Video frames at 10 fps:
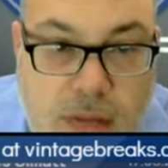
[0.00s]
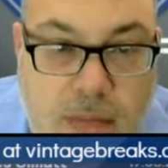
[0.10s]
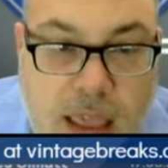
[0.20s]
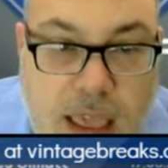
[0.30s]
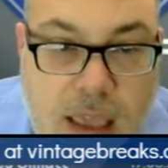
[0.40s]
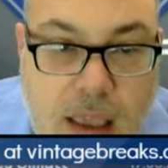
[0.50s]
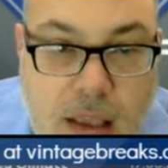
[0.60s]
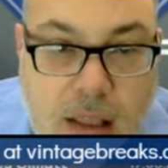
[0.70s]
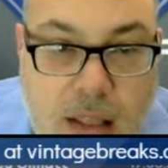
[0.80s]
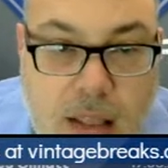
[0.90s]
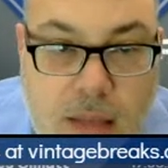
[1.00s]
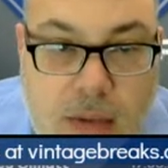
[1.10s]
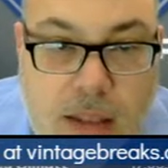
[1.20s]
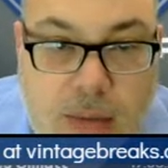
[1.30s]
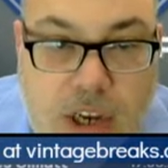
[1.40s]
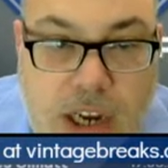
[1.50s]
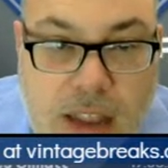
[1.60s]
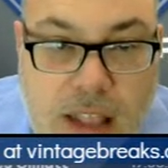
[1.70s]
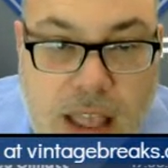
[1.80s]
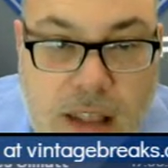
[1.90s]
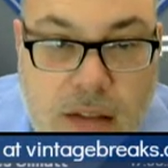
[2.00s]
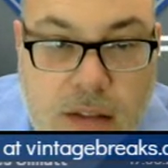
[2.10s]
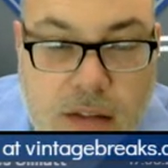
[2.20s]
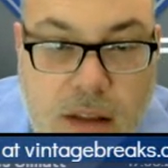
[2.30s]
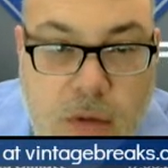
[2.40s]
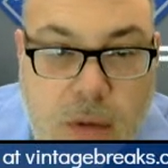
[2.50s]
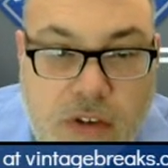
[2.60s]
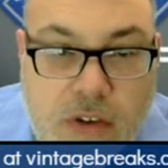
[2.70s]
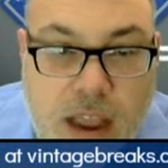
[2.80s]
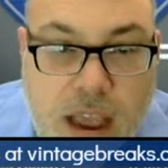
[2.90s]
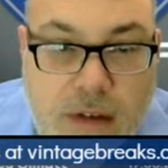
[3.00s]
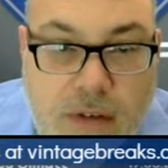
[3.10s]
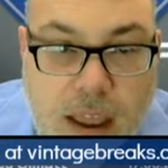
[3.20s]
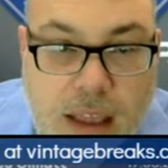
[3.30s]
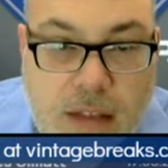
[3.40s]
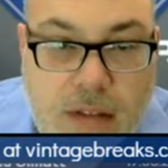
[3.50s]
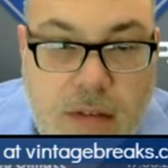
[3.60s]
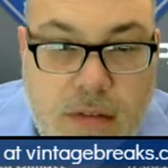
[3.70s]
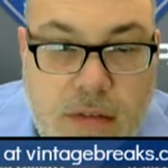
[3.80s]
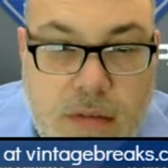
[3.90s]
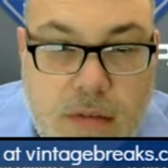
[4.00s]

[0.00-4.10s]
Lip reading: thought you said Mickey. Let me double check that. I want to make sure I got it right.